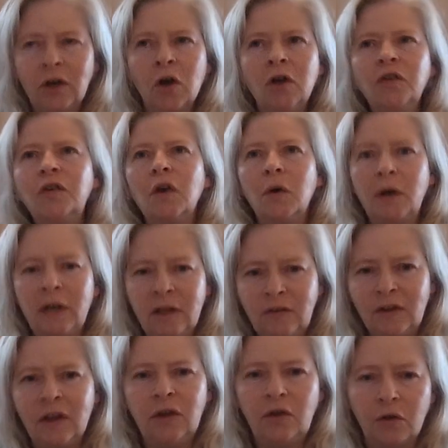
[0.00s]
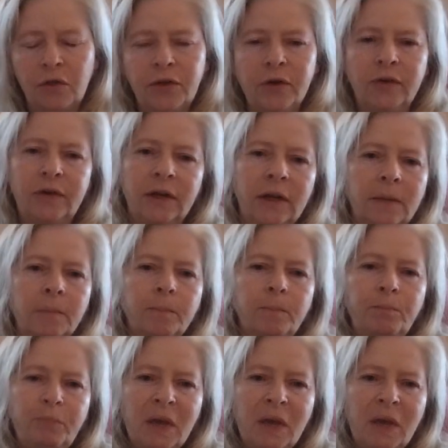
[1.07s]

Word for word: And also in Ezekiel thirteen,